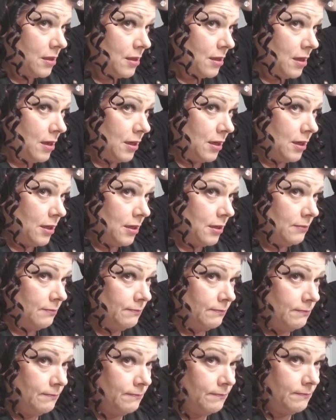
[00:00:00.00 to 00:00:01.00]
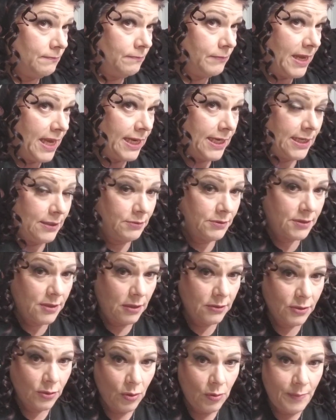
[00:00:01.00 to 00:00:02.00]
And he was
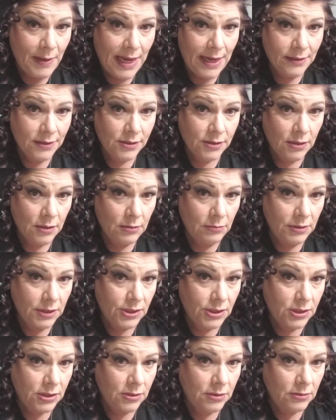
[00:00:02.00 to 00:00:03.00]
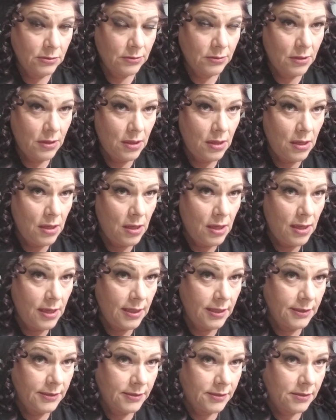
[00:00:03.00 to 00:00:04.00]
also a boxer, which
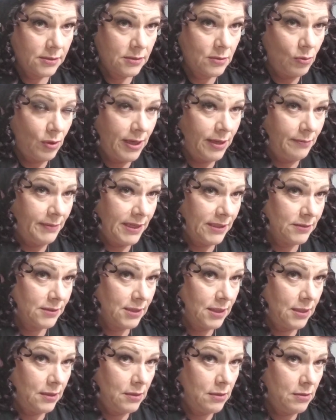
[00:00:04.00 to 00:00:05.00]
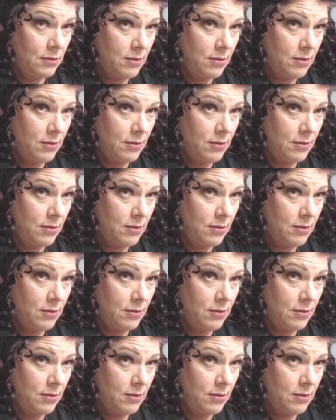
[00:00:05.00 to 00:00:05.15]
is quite amazing.